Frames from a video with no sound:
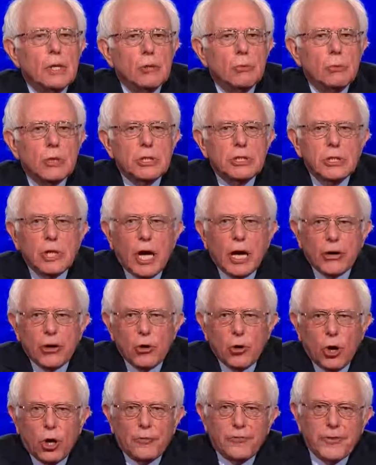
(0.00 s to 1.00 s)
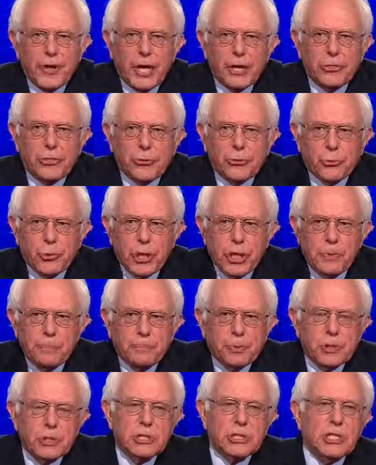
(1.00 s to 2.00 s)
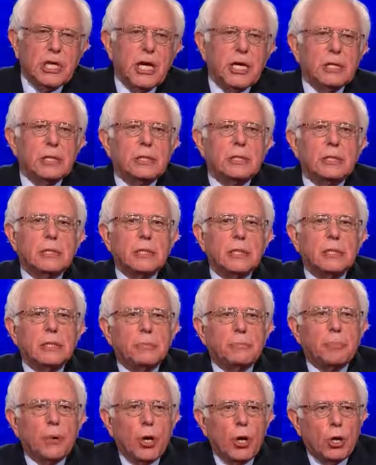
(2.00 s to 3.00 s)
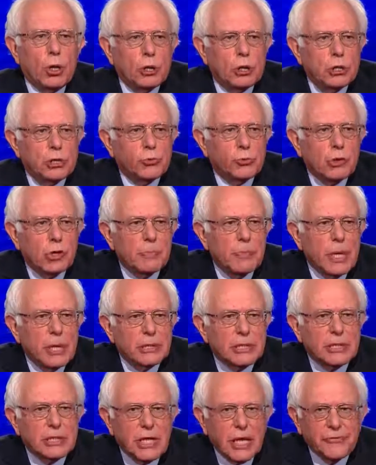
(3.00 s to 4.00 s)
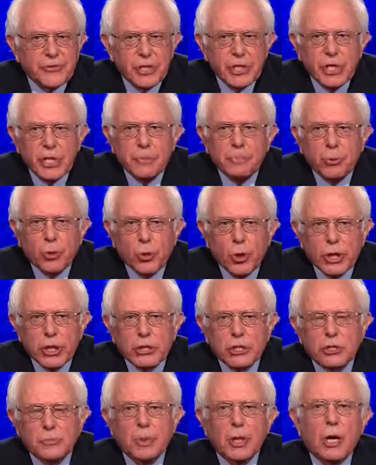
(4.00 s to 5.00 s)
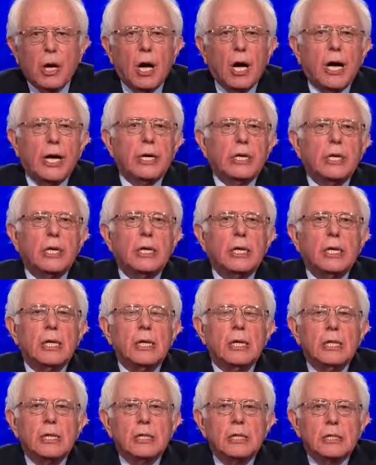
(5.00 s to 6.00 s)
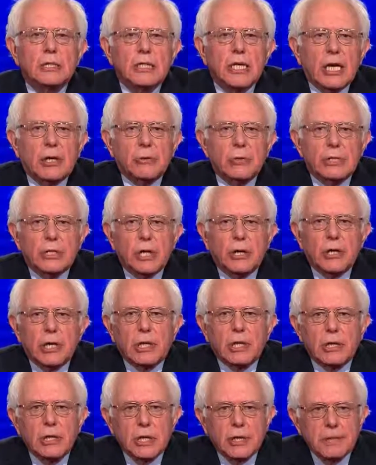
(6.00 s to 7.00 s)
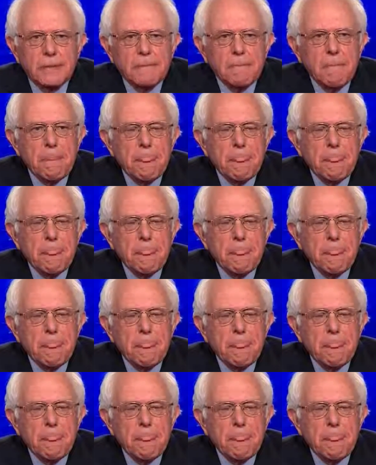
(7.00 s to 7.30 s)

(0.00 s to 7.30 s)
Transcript: and we like coffee that's 3%, boiled shrimp, and 70 parts Bacardi. That'd be so good.